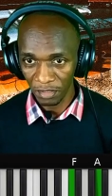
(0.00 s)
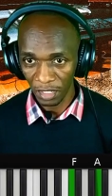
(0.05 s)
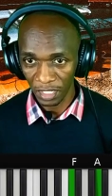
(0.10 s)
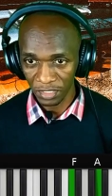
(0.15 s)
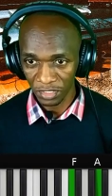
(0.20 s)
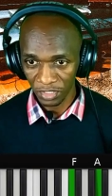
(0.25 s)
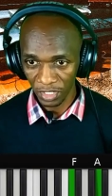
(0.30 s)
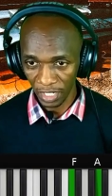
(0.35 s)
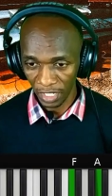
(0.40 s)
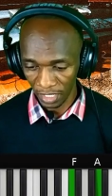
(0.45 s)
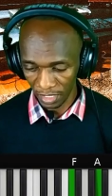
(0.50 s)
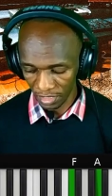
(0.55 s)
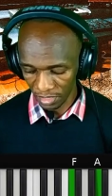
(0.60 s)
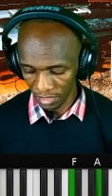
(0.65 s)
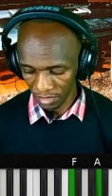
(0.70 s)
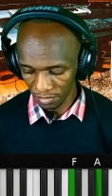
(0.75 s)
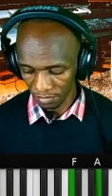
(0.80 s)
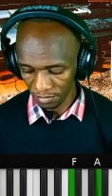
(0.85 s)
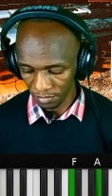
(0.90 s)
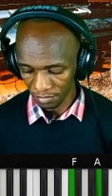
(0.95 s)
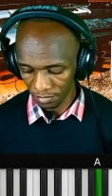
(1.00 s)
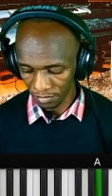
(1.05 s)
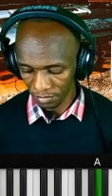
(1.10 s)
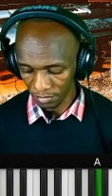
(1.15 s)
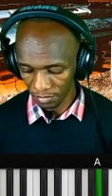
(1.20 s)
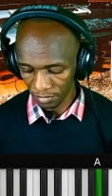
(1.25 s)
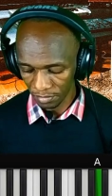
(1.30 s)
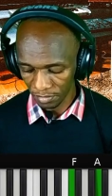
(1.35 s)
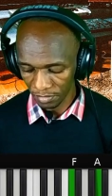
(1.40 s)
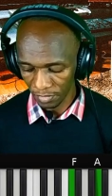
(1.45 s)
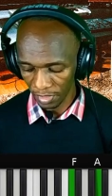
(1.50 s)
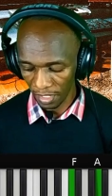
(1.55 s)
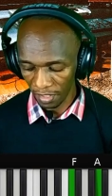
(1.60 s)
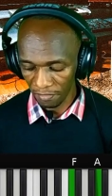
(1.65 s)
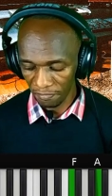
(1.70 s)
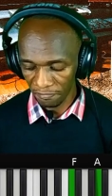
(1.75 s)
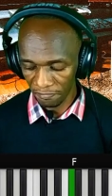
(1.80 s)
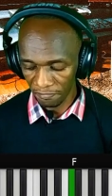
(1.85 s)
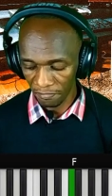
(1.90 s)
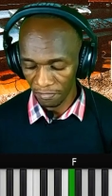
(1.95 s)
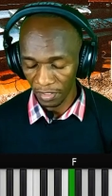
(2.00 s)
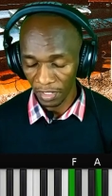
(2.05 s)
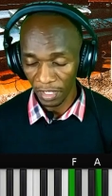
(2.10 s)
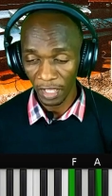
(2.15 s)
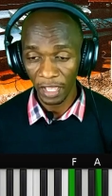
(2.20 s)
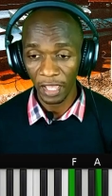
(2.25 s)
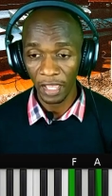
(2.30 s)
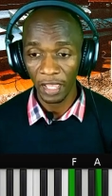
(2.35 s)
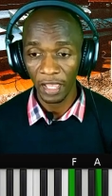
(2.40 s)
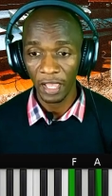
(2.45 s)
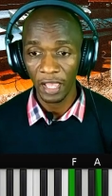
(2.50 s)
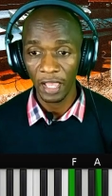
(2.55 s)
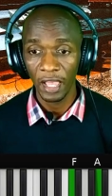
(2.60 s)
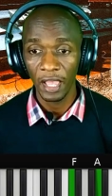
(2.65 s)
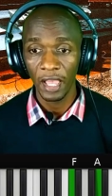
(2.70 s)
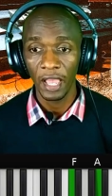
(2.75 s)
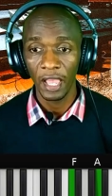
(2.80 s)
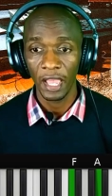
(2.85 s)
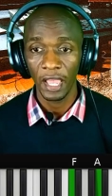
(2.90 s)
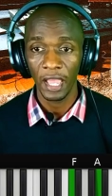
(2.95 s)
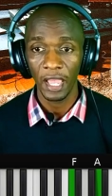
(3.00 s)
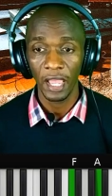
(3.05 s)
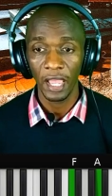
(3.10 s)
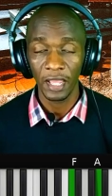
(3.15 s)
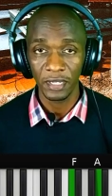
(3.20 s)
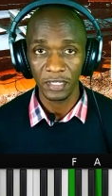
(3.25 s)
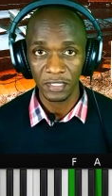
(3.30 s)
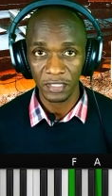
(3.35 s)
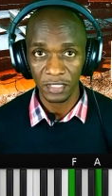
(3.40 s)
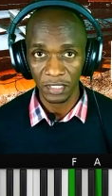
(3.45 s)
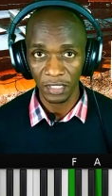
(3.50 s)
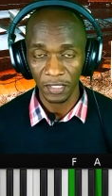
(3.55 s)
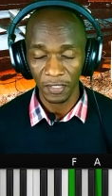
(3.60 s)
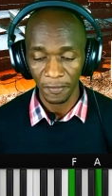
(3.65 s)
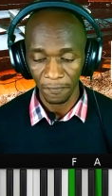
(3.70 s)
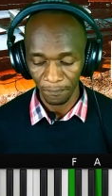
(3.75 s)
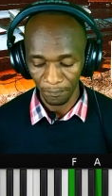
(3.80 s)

A triad, F, A, and C.